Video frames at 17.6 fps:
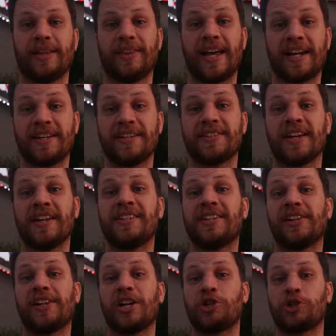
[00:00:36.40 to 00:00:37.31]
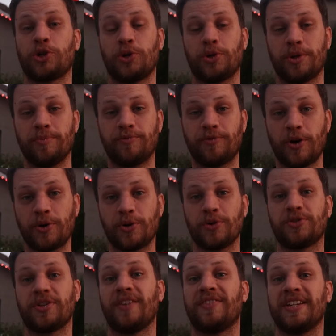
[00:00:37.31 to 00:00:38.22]
That is, until I showed him
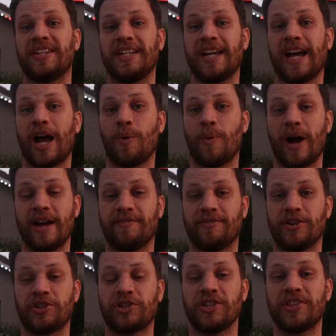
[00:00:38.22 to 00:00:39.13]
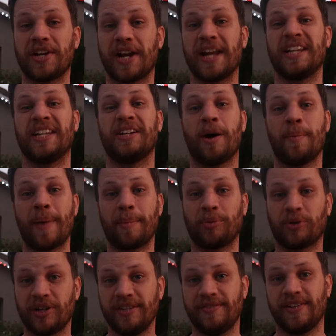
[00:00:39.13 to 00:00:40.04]
photos of the DIY version that I did on my
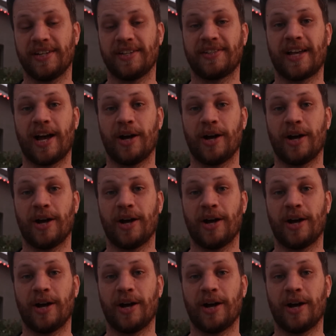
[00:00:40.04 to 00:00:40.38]
previous